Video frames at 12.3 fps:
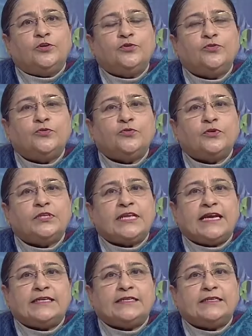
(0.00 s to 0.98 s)
You know
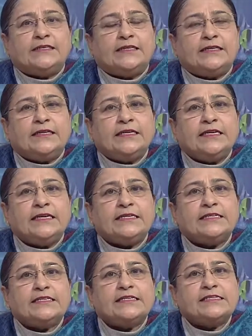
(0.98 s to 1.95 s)
that
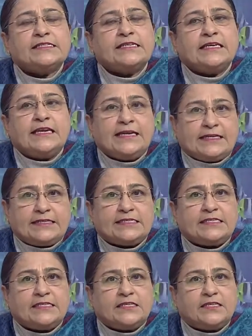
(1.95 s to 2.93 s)
nature
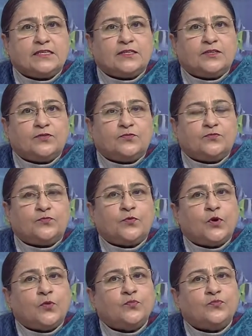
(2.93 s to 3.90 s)
selects
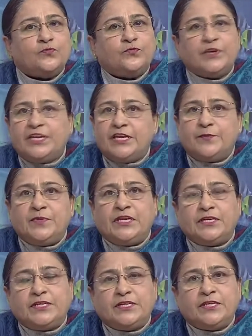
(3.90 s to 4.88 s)
from
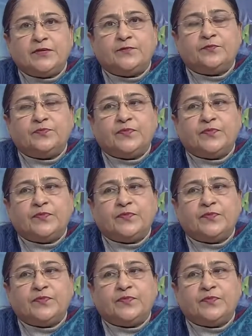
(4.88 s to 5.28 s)
variability